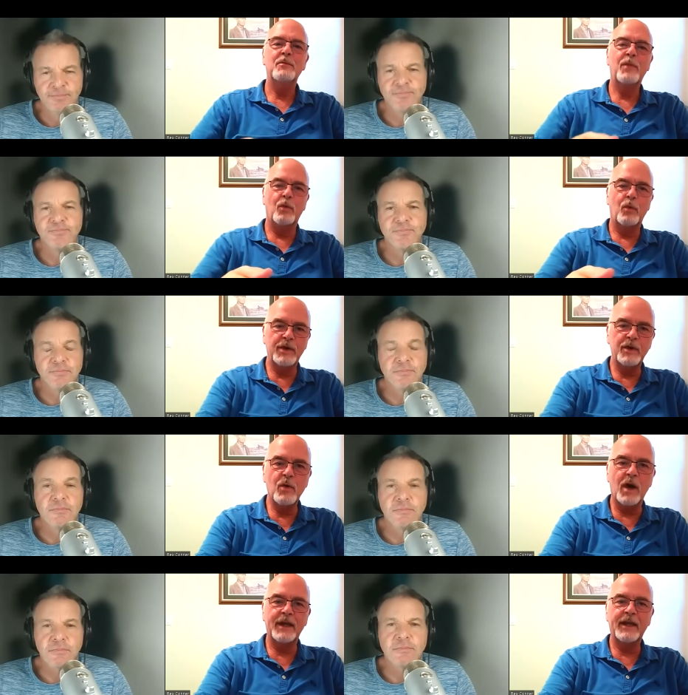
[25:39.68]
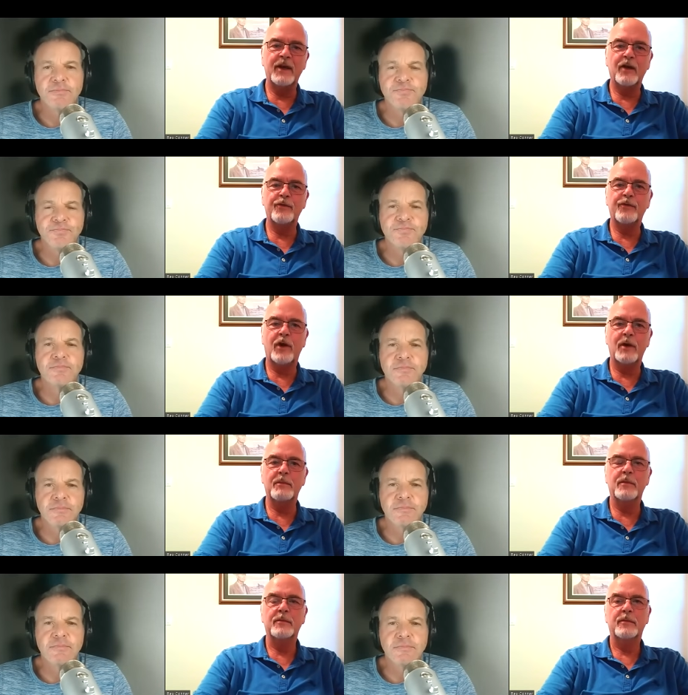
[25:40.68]
Speaker 1: But what do you want to hear
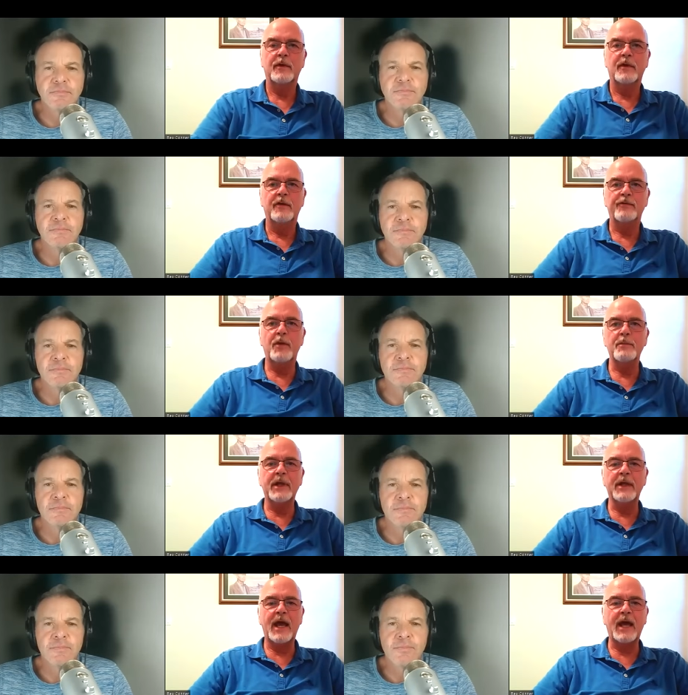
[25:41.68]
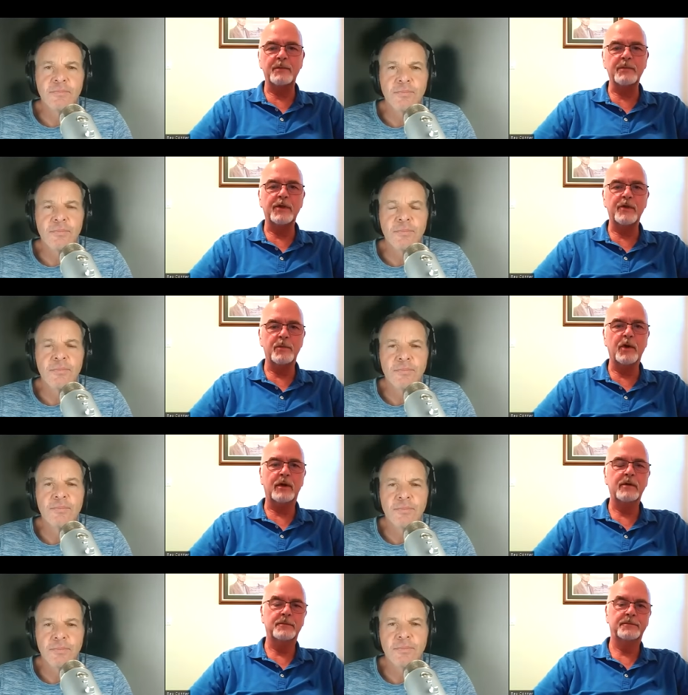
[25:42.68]
from me and Adam in the book?
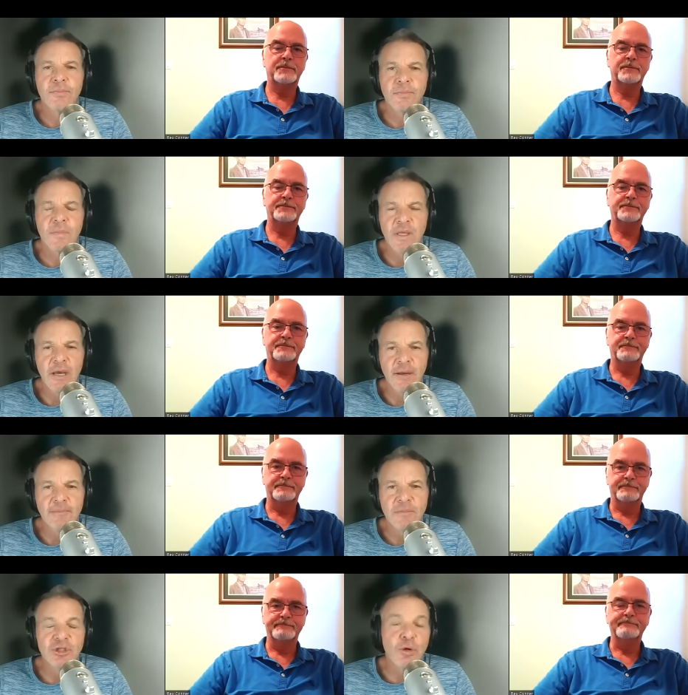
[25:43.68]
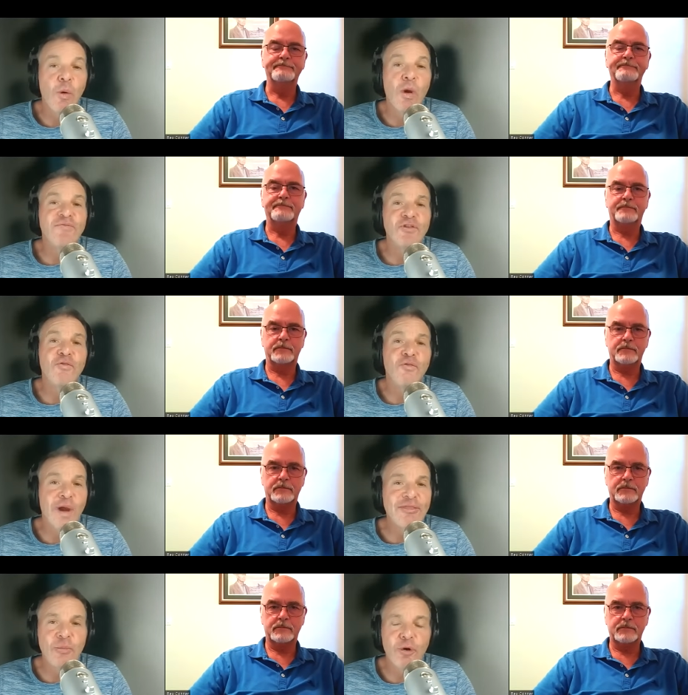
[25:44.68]
Yeah. So if
Speaker 2: you've
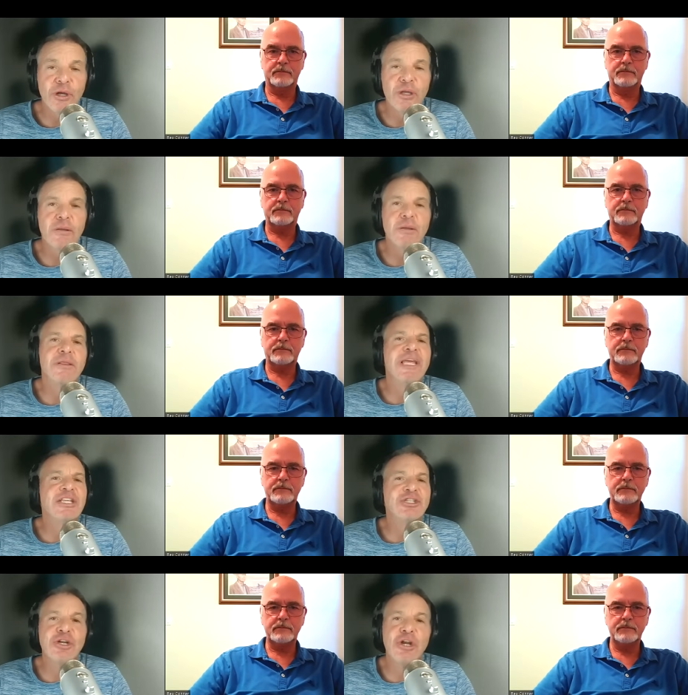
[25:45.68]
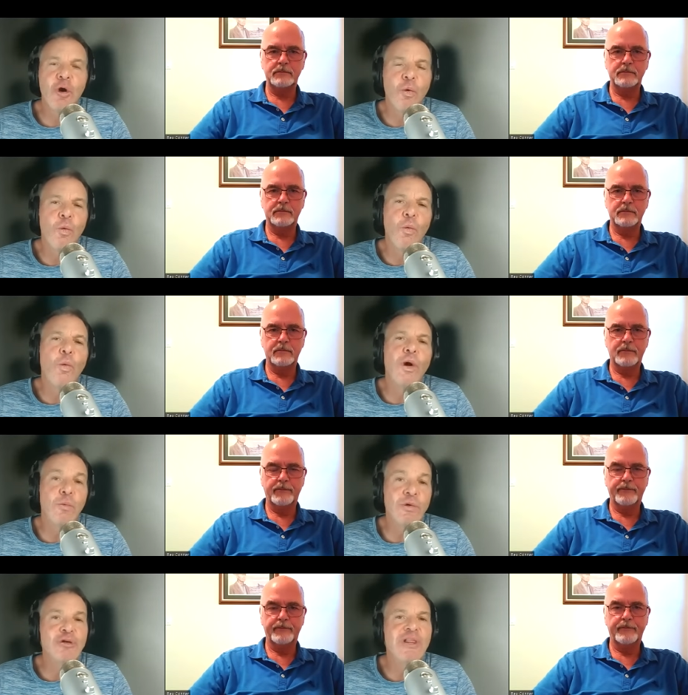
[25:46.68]
read the book, let us know
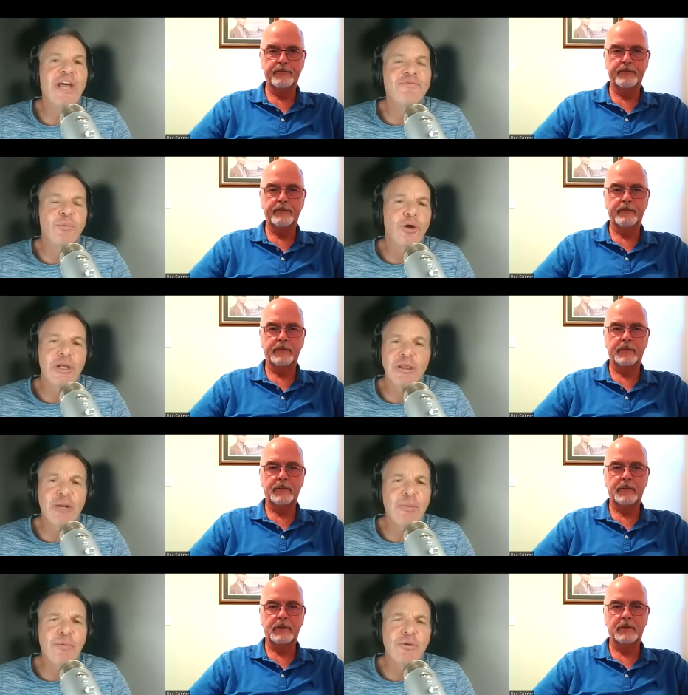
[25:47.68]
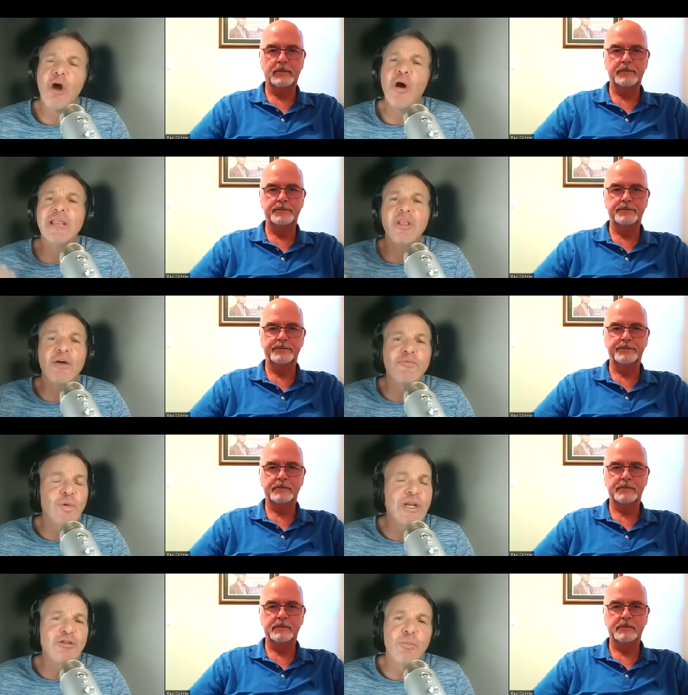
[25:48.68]
when you left the book. A lot of people, oh, I loved
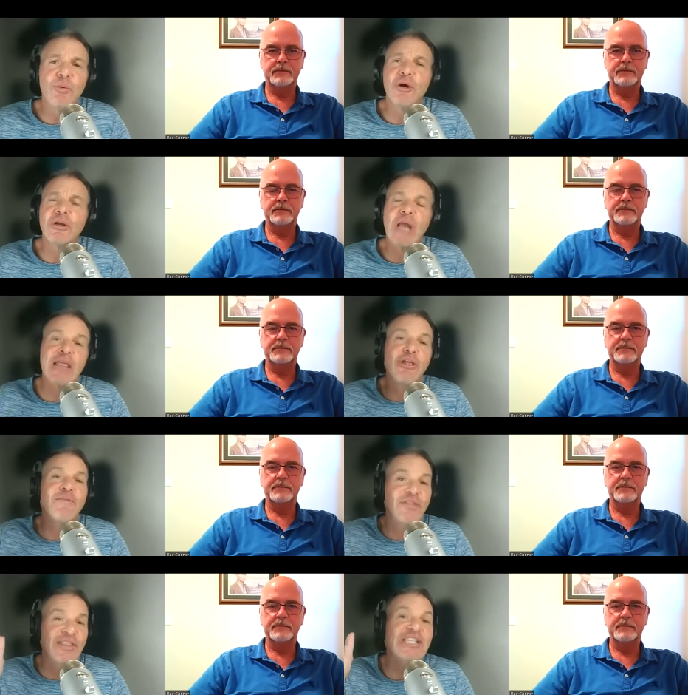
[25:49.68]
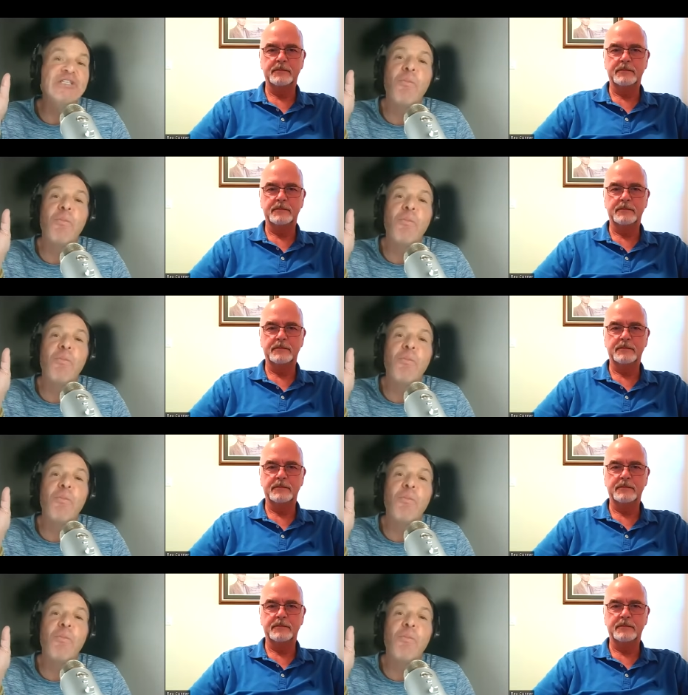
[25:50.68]
reading the book. I loved this